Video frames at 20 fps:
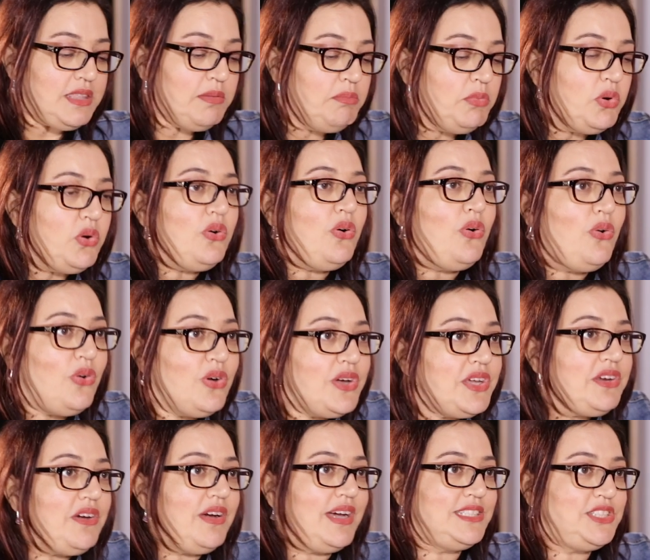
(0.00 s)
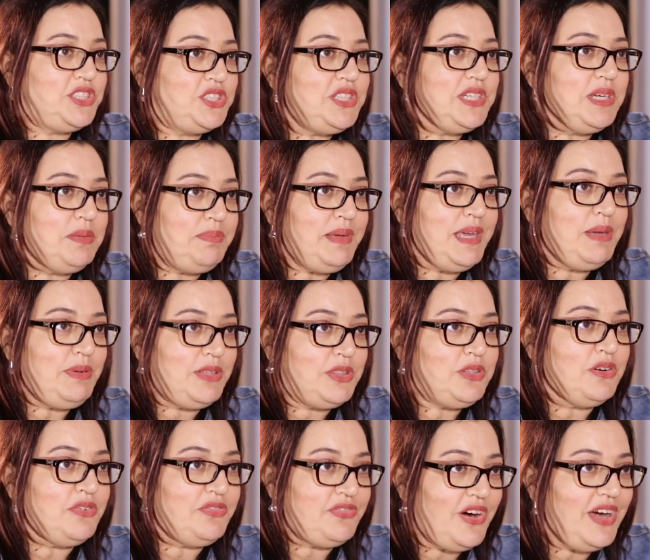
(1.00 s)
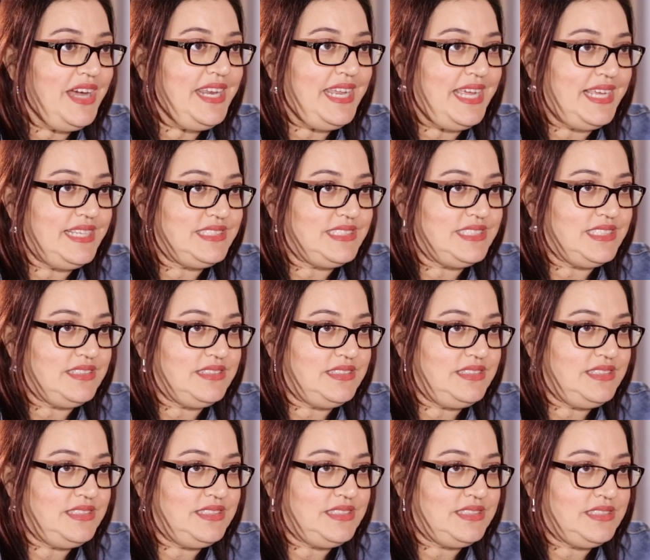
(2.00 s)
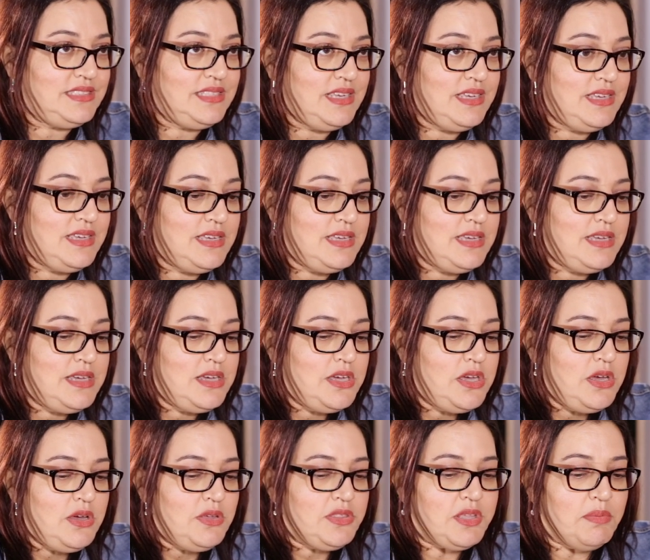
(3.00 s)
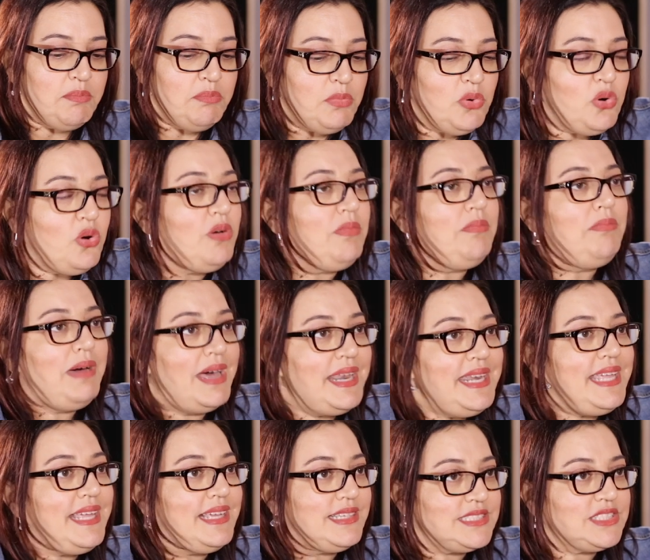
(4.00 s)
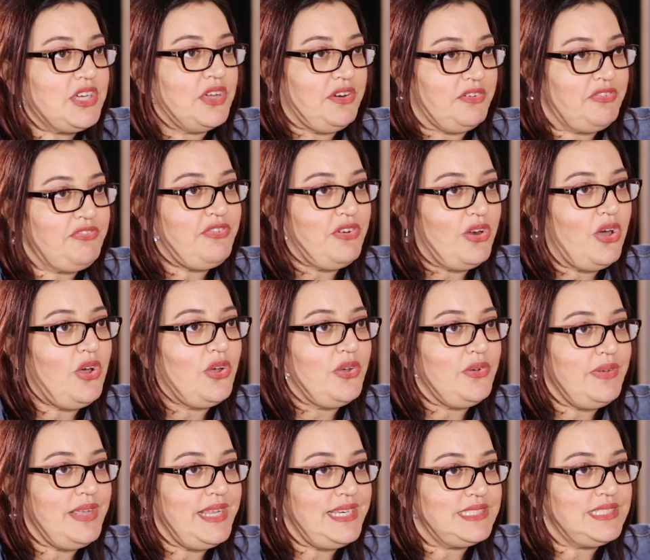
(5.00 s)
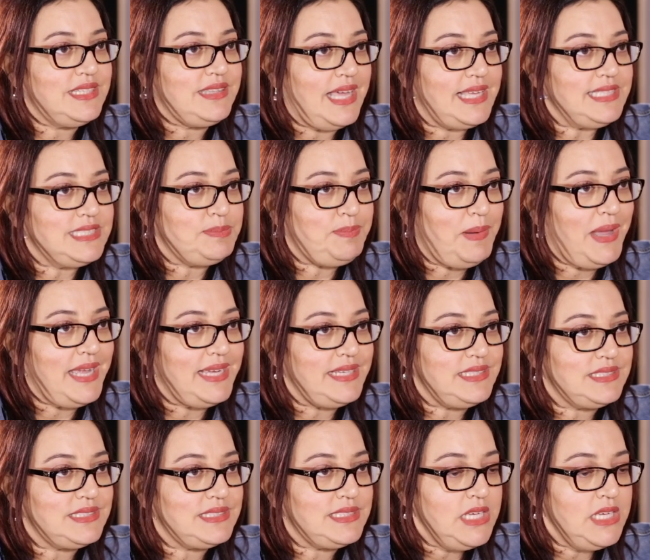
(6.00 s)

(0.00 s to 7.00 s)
the more organized you can be with your finances, the more money is going to flow into that space.